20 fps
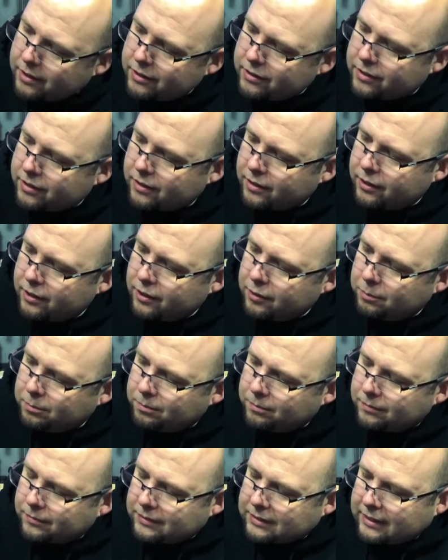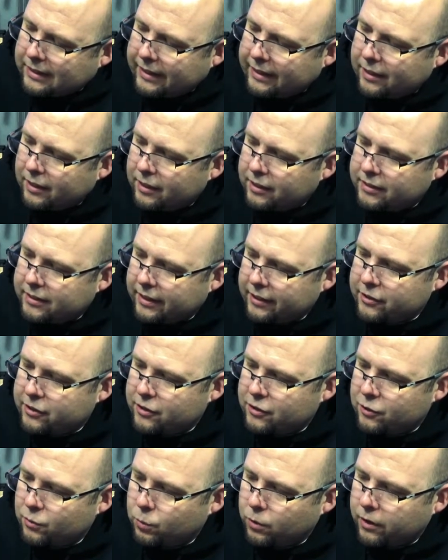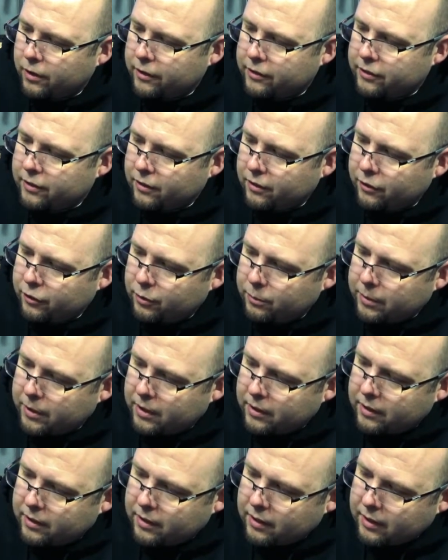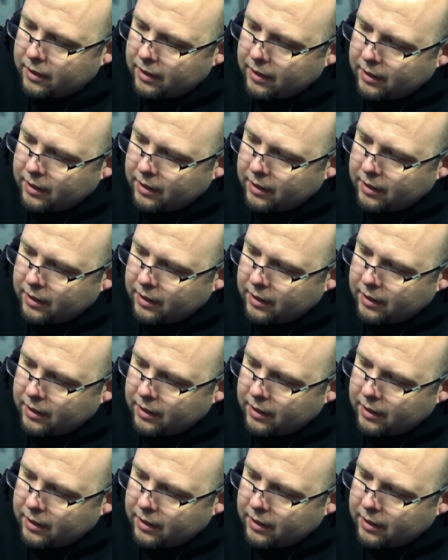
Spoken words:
some kind of sections where it's a little bit